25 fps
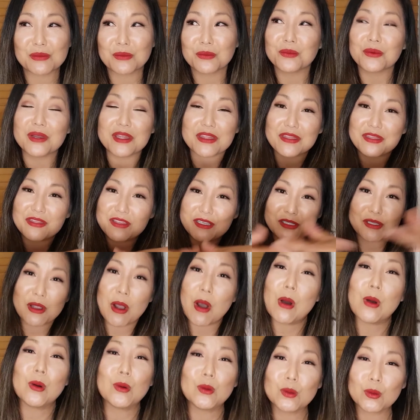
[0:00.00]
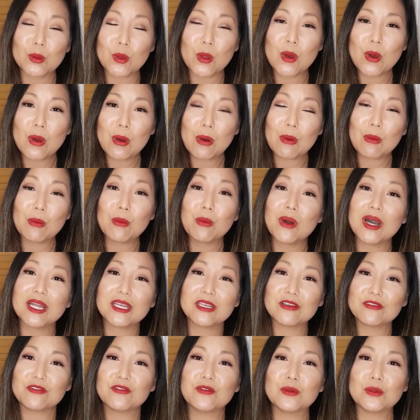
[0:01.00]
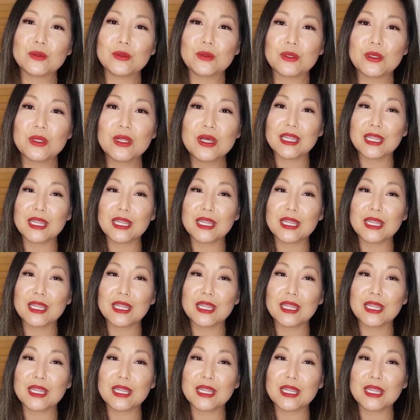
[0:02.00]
with this whole wonderful,